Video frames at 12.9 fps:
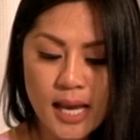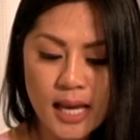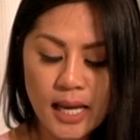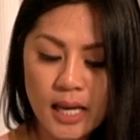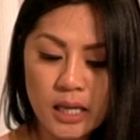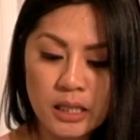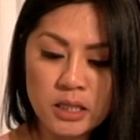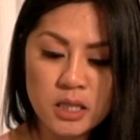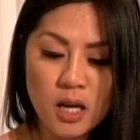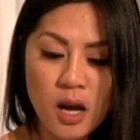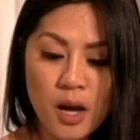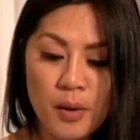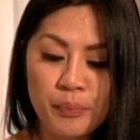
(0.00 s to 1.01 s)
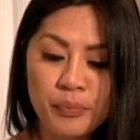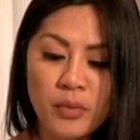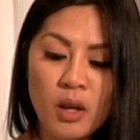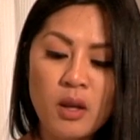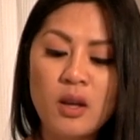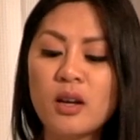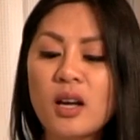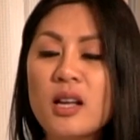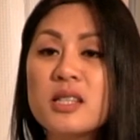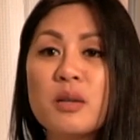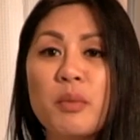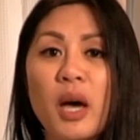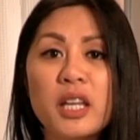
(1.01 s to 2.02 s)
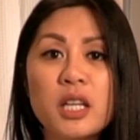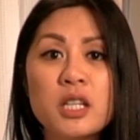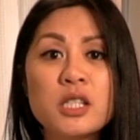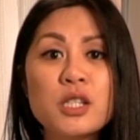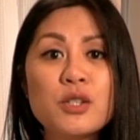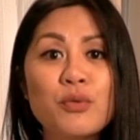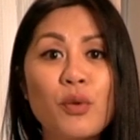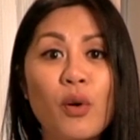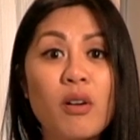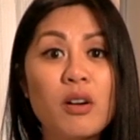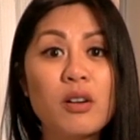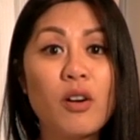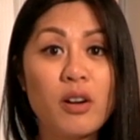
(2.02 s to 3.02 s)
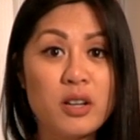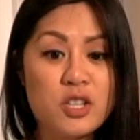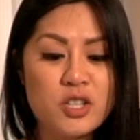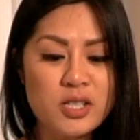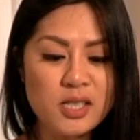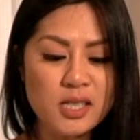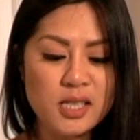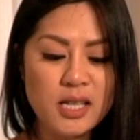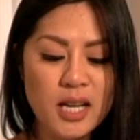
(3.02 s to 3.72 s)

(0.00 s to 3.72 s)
and cut some onions for our garnishes,